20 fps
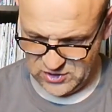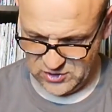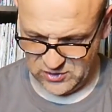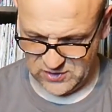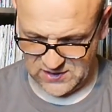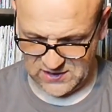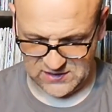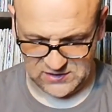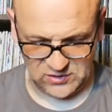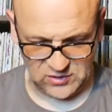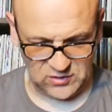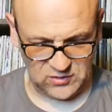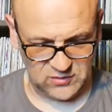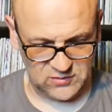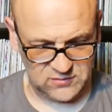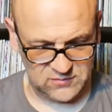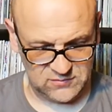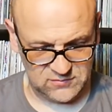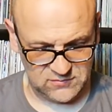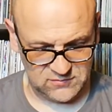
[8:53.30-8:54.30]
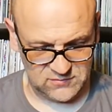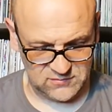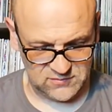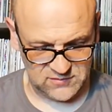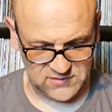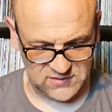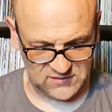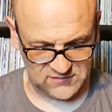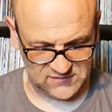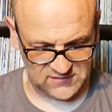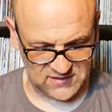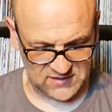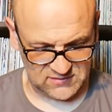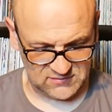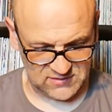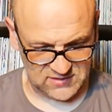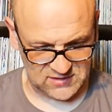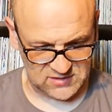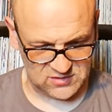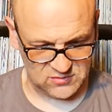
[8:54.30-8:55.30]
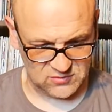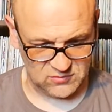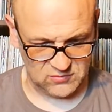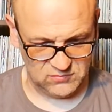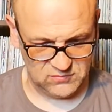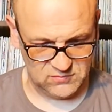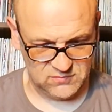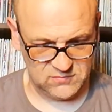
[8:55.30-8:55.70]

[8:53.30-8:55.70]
you cannot discount at all.